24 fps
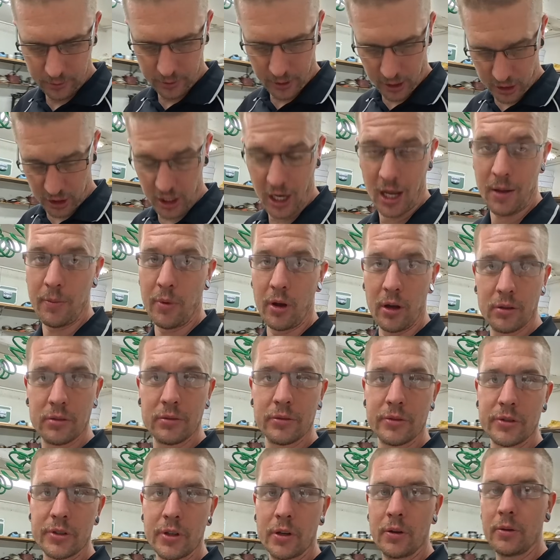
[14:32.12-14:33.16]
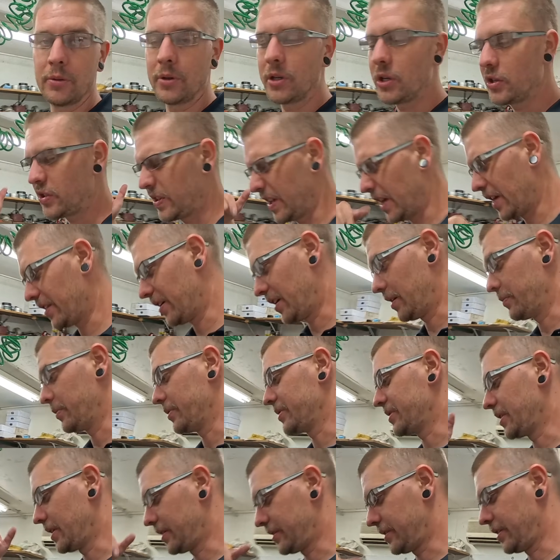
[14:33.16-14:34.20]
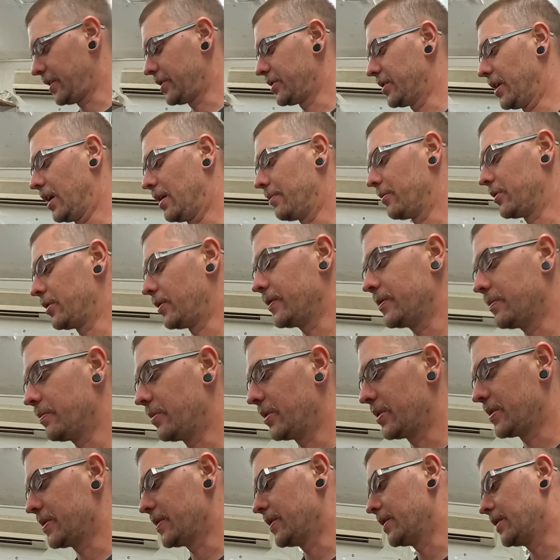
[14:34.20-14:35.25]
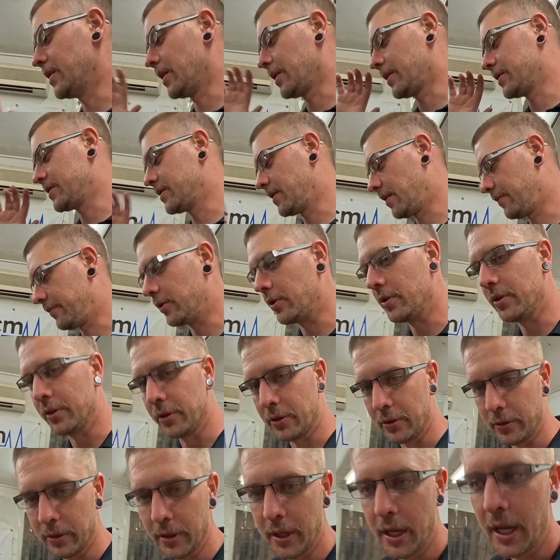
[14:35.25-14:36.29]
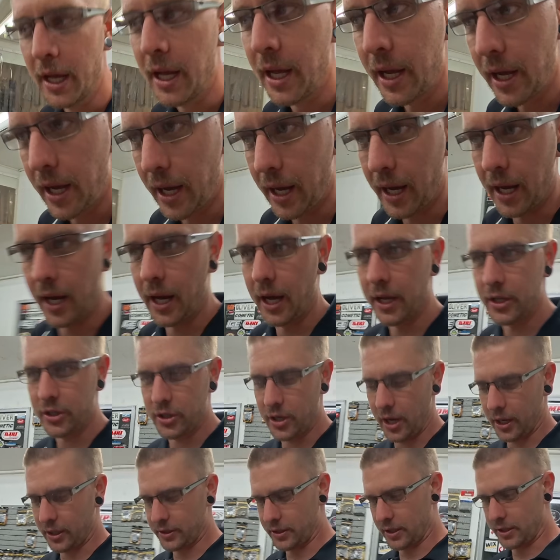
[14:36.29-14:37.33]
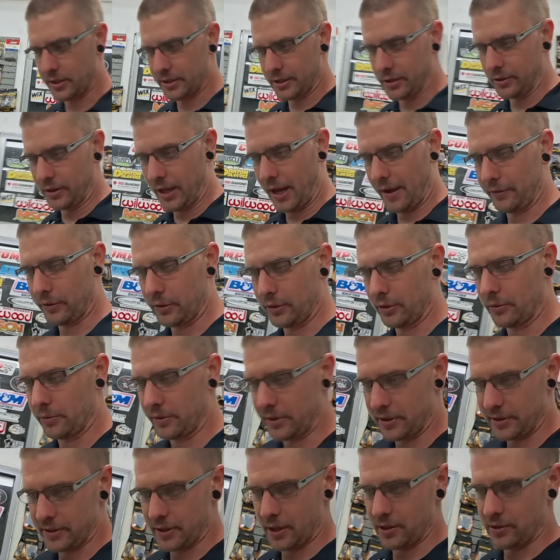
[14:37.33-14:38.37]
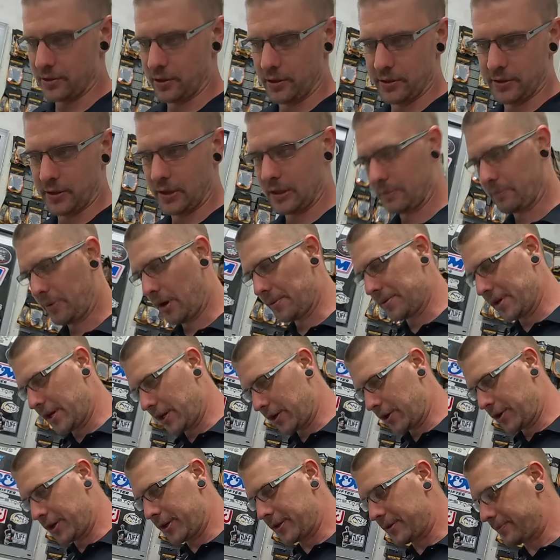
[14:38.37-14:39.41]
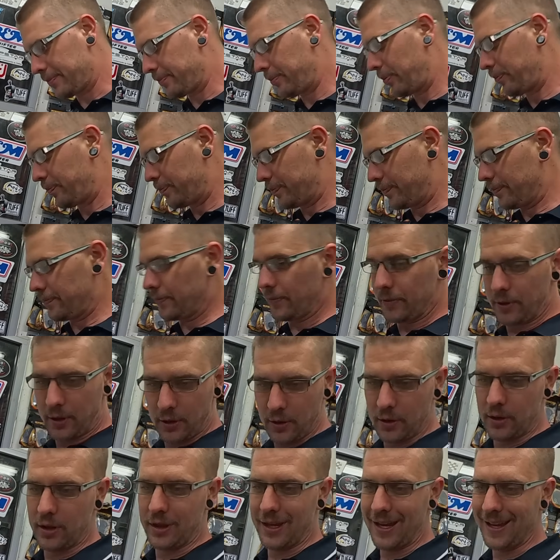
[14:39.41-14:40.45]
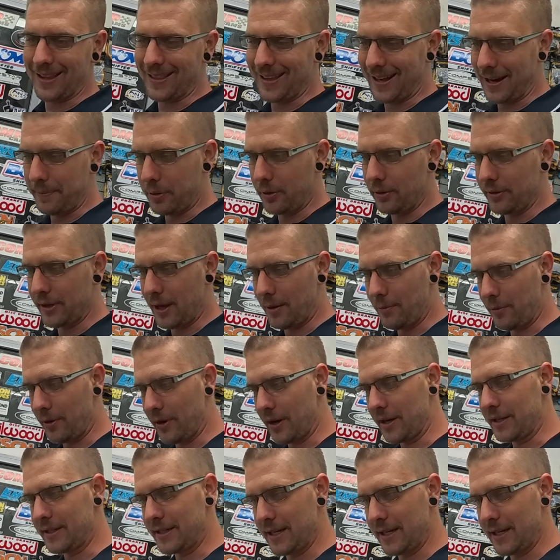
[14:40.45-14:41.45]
a chamber. So we'll use the other head, CC a chamber, do some piston injectors. There's a few little checks I still have to do with this engine. So it's probably a good Good thing that he pulled up where he